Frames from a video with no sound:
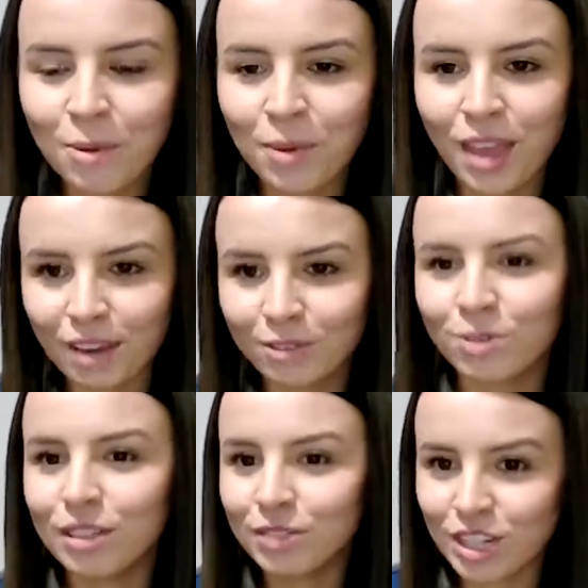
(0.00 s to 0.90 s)
We have to
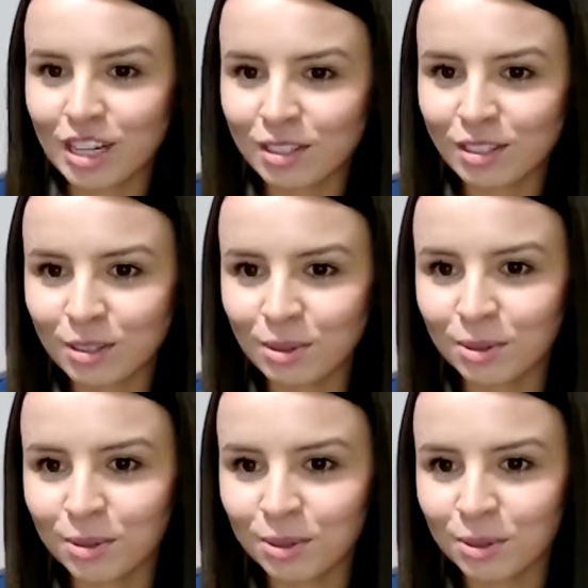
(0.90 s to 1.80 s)
give chance
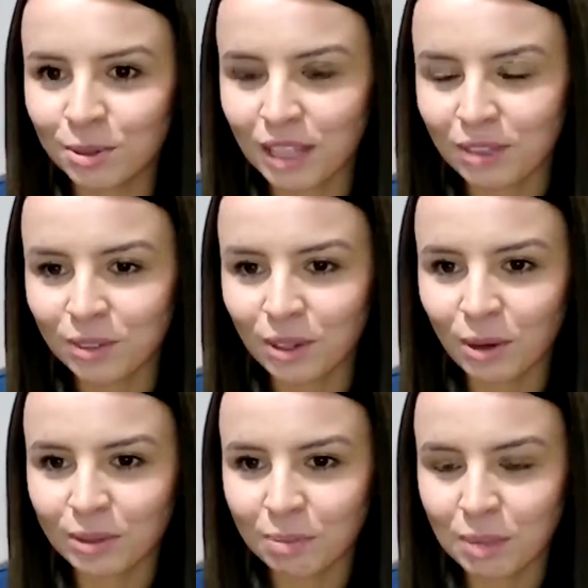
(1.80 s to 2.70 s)
to get to
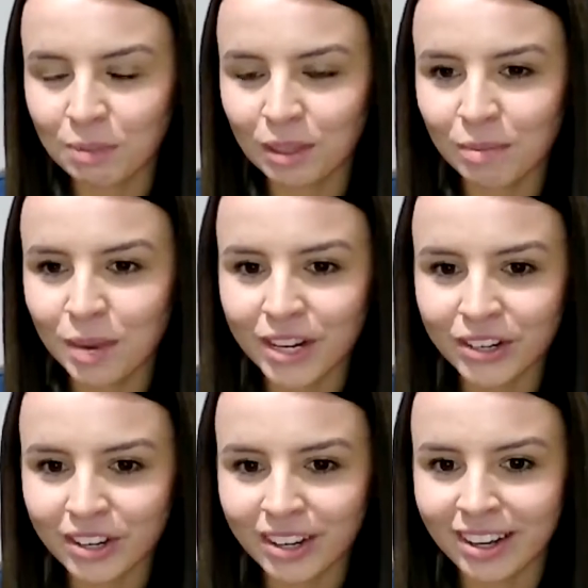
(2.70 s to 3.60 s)
know the people
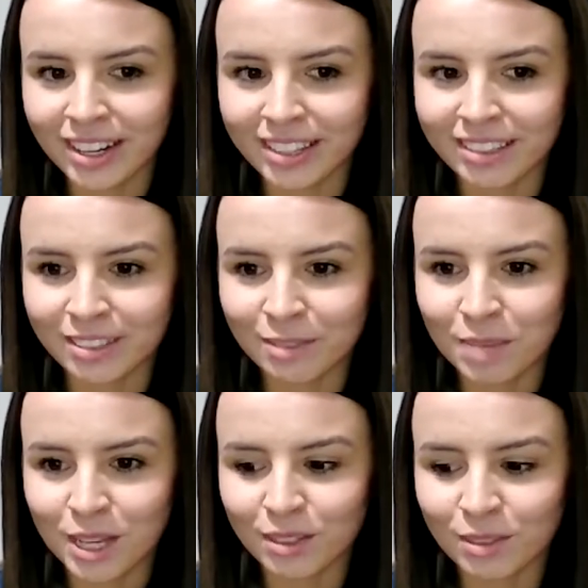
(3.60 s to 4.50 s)
better, and
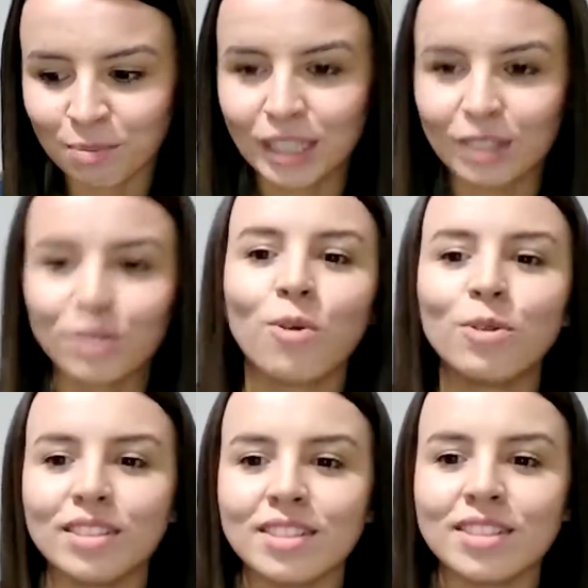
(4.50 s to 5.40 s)
because beneath
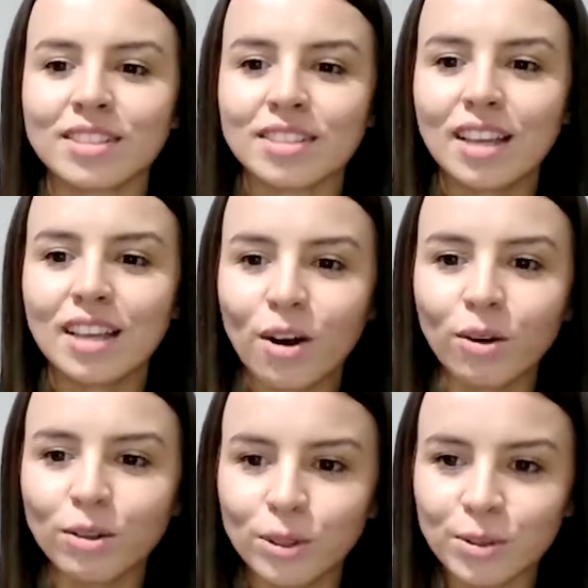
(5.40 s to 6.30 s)

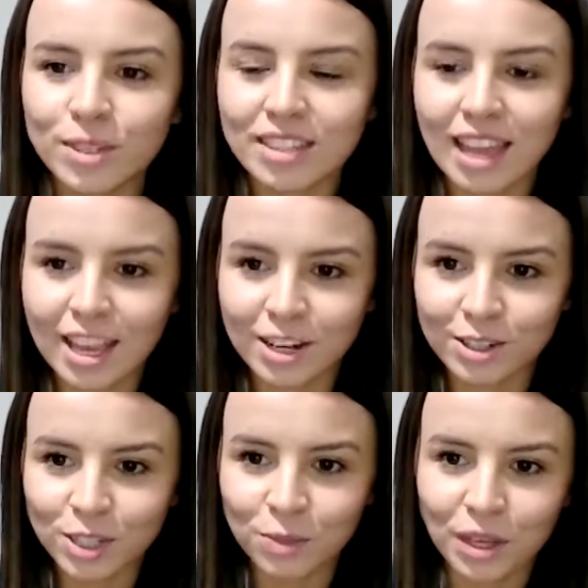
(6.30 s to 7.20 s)
all those
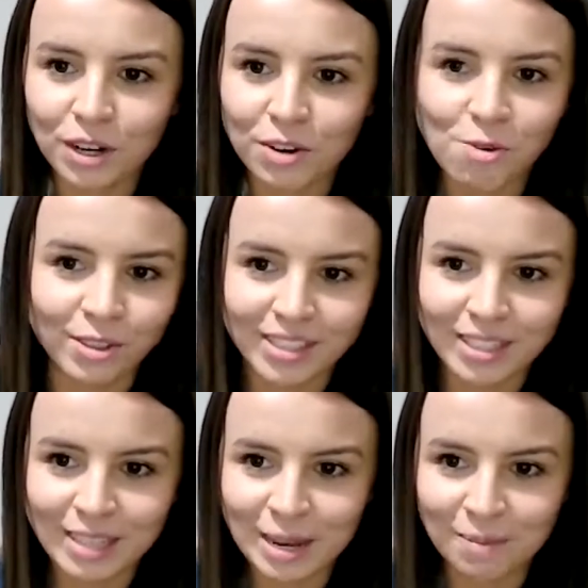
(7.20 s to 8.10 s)
layers, we are all the
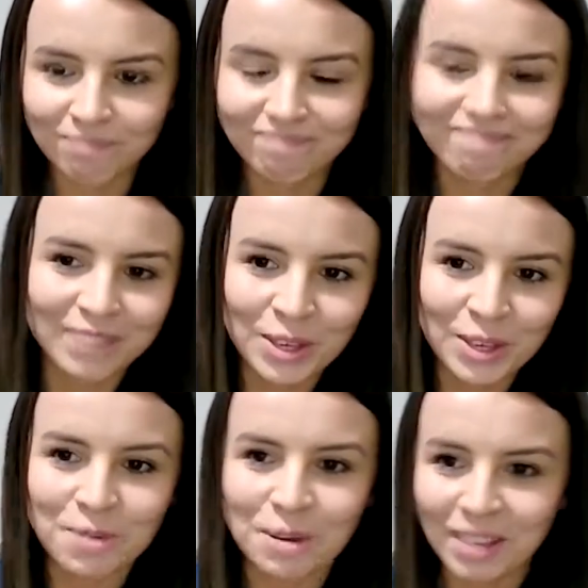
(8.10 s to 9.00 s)
same
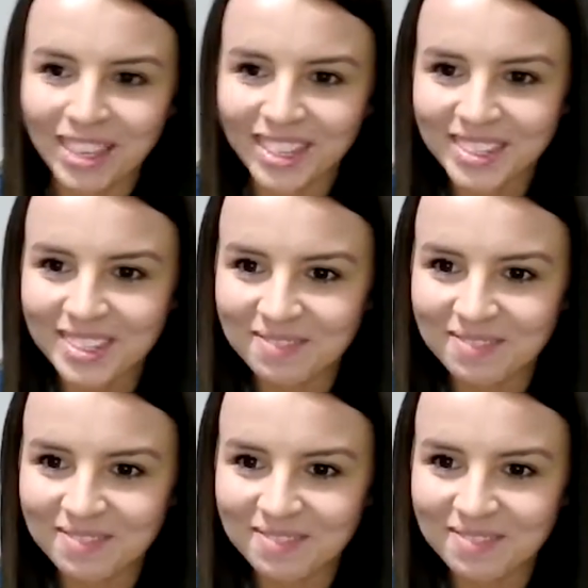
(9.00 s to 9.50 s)
human beings.